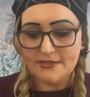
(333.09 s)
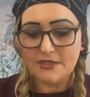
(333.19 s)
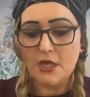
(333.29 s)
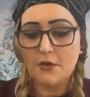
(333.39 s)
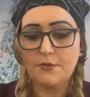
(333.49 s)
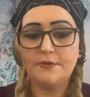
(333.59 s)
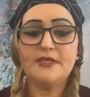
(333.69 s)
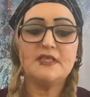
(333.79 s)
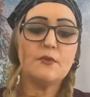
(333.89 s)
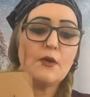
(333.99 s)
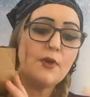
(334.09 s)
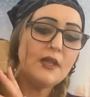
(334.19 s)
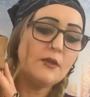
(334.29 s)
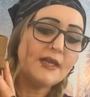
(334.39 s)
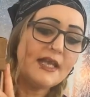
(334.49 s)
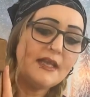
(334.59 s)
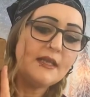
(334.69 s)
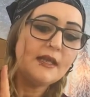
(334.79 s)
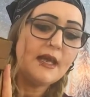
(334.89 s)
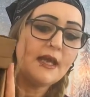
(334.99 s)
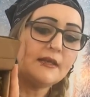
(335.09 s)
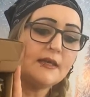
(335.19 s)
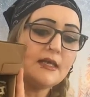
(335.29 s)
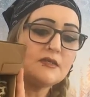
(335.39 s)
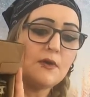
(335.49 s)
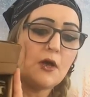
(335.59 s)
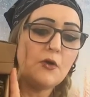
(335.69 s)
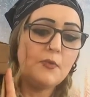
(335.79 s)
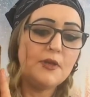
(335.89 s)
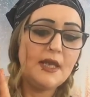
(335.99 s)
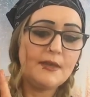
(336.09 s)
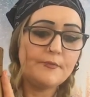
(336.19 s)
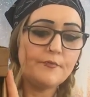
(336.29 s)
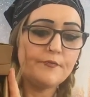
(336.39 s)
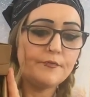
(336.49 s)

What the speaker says: So this is what we're looking at as we open it.